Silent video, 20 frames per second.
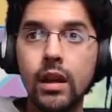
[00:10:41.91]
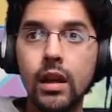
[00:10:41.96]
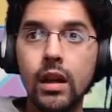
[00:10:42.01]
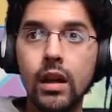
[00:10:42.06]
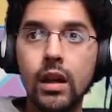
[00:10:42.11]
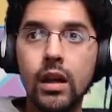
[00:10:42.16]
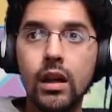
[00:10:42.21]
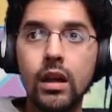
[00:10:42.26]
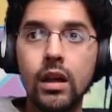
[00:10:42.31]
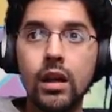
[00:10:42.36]

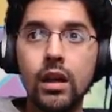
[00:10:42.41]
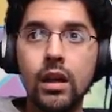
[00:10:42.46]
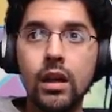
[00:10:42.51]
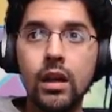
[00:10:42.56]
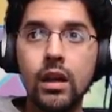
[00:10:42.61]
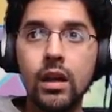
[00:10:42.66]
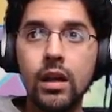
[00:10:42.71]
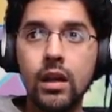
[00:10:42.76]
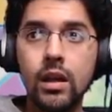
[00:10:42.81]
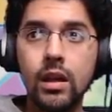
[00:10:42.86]

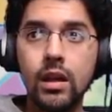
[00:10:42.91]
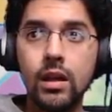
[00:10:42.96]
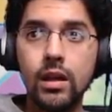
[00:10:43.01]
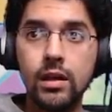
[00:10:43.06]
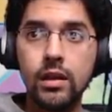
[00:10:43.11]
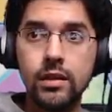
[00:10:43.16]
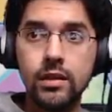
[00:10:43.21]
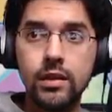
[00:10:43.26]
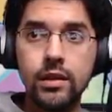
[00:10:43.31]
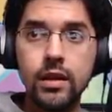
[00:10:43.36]
I
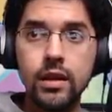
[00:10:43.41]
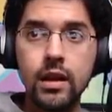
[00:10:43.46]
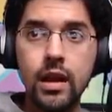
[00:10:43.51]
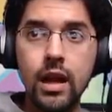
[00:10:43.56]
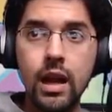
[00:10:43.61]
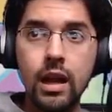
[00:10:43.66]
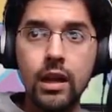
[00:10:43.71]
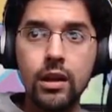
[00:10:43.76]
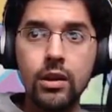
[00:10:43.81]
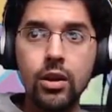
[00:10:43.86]

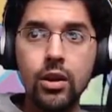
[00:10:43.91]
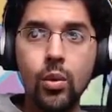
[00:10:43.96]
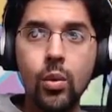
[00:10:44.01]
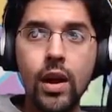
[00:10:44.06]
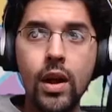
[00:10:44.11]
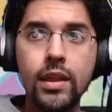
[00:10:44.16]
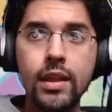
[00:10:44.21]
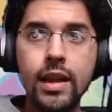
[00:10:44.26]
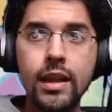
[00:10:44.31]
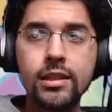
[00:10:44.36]
don't know
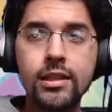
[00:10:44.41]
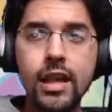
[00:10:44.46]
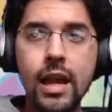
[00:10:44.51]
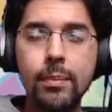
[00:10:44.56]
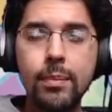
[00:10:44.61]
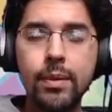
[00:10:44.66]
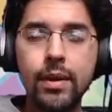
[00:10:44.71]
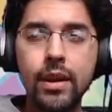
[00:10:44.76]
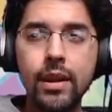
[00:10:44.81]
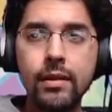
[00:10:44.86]
why that's
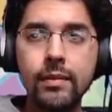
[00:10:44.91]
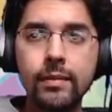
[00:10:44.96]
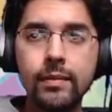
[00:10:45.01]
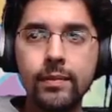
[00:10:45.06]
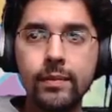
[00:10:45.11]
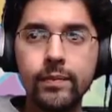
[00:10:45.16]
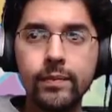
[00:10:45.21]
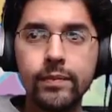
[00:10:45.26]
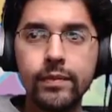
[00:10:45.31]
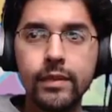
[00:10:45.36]
happening.
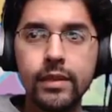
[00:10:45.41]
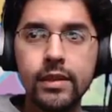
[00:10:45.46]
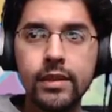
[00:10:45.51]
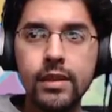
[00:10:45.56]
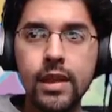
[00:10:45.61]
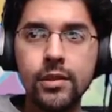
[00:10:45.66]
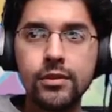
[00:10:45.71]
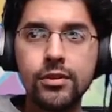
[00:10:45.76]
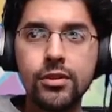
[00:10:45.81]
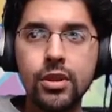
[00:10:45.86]

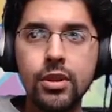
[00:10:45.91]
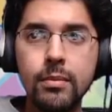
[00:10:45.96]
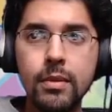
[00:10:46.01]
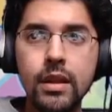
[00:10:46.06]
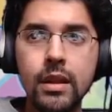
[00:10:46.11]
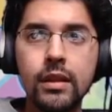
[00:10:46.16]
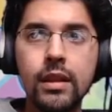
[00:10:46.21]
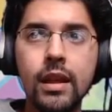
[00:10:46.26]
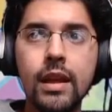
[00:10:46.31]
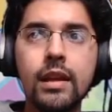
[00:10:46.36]
Sounds to
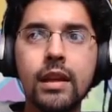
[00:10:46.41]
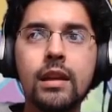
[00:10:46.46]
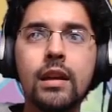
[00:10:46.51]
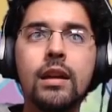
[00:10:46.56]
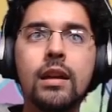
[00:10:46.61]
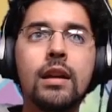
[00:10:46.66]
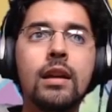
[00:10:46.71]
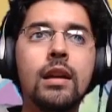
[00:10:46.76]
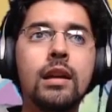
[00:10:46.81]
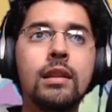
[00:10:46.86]
me like
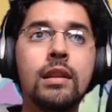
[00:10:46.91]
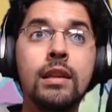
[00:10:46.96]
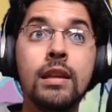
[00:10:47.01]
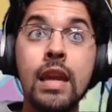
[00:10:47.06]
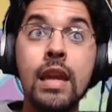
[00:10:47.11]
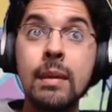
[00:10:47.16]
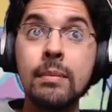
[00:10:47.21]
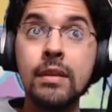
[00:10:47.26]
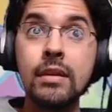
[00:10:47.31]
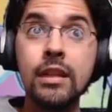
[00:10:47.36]
the
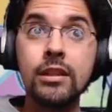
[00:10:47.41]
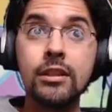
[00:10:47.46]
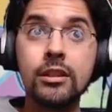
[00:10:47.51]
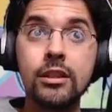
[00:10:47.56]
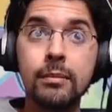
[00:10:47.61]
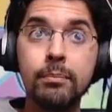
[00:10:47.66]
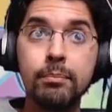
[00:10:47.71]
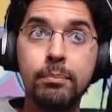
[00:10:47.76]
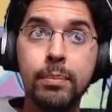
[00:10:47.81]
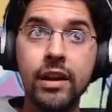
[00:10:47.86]
game needs
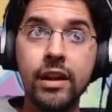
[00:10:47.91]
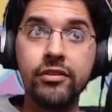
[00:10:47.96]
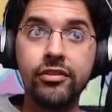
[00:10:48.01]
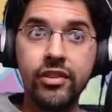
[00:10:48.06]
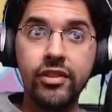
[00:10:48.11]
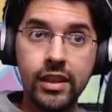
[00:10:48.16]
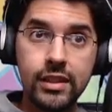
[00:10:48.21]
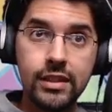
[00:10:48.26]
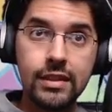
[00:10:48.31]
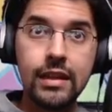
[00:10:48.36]
some bug
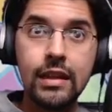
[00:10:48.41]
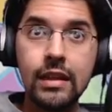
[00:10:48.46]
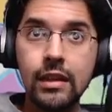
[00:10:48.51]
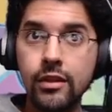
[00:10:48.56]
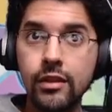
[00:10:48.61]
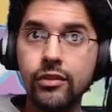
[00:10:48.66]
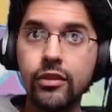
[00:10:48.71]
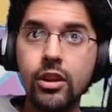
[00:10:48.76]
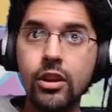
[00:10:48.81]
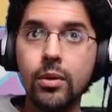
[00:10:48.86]
fixing,
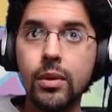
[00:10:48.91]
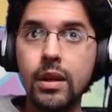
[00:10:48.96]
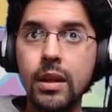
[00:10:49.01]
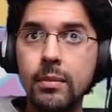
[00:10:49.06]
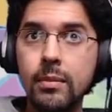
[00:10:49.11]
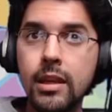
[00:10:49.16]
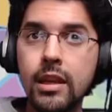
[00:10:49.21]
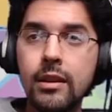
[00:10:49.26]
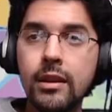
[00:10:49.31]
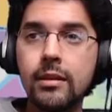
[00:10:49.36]
if you know what I
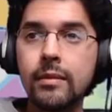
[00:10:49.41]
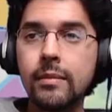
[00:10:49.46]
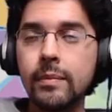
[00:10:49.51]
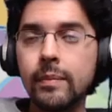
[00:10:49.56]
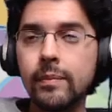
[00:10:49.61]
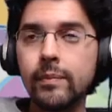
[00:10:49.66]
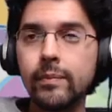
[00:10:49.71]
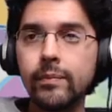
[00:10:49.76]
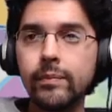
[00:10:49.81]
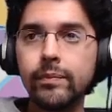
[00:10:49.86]
mean.
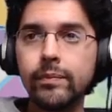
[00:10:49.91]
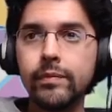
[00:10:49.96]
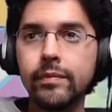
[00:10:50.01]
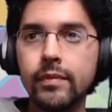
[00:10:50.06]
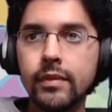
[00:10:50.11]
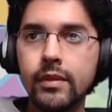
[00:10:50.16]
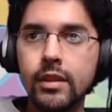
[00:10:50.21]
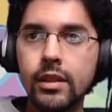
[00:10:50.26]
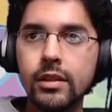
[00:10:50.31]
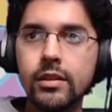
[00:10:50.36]

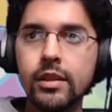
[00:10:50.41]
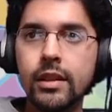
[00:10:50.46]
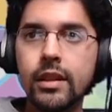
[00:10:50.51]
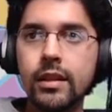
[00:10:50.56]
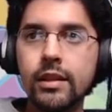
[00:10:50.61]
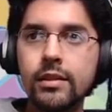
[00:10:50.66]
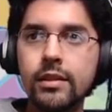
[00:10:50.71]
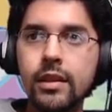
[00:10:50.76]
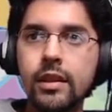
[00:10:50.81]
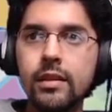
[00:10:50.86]
Does the
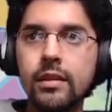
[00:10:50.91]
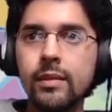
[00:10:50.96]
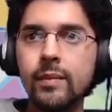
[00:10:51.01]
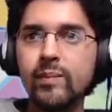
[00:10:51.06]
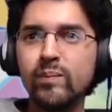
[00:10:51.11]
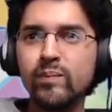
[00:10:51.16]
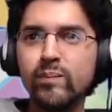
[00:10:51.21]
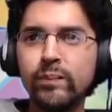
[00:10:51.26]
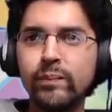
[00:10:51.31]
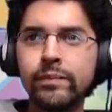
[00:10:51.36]

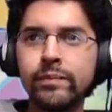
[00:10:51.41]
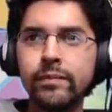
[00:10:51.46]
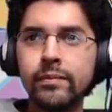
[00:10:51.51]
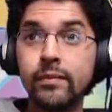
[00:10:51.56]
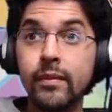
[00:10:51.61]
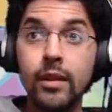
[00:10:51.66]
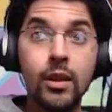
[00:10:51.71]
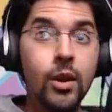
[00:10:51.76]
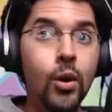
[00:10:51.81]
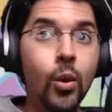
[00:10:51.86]
Gessun?
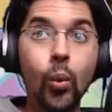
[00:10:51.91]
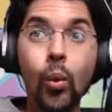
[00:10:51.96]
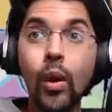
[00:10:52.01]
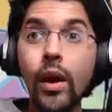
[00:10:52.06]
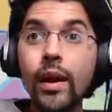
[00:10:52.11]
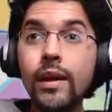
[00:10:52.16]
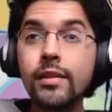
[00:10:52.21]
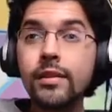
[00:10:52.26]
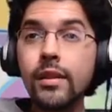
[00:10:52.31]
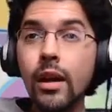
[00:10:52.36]

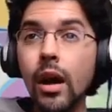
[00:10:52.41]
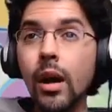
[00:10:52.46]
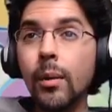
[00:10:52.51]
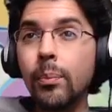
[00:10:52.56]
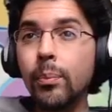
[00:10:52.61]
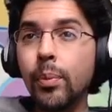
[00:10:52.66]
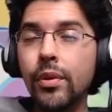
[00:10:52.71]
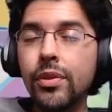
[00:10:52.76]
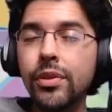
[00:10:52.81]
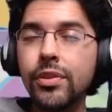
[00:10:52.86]
What is
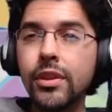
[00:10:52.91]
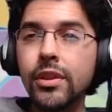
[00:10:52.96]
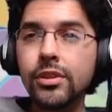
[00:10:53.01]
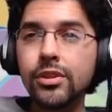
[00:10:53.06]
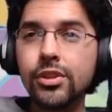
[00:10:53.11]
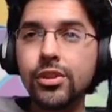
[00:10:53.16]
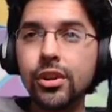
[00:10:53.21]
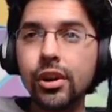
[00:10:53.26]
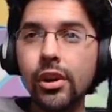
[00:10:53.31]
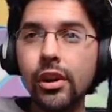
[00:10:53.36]
up with the
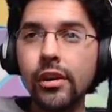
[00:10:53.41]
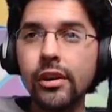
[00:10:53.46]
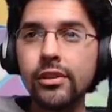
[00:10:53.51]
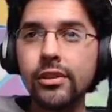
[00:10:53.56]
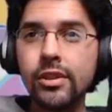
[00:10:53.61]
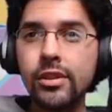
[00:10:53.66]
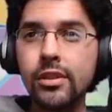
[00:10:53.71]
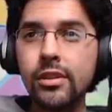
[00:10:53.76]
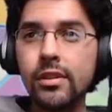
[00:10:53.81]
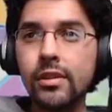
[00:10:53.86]

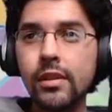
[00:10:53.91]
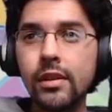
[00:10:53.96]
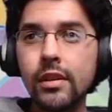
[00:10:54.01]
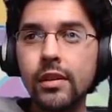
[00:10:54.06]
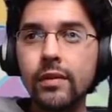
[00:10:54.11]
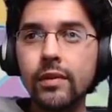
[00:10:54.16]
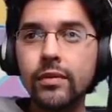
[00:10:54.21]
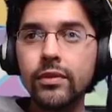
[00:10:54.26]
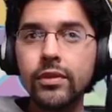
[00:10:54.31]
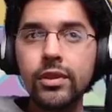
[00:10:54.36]
skirts?
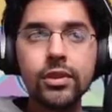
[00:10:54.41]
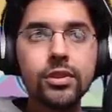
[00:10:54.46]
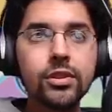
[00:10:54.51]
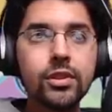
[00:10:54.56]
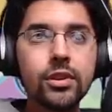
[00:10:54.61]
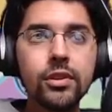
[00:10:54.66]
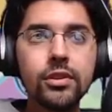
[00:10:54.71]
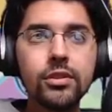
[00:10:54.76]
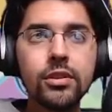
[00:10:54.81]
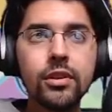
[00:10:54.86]
The
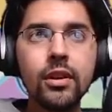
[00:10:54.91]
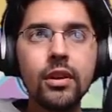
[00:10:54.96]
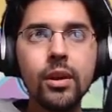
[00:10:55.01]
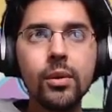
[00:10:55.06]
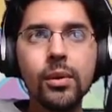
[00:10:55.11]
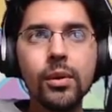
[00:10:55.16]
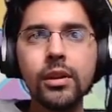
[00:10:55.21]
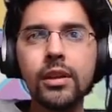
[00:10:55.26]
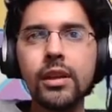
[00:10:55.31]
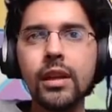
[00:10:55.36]
skirts are not
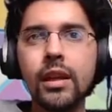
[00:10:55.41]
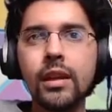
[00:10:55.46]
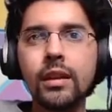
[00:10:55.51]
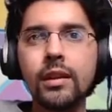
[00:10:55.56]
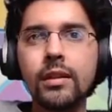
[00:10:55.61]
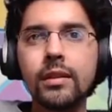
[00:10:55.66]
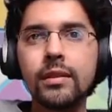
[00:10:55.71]
working.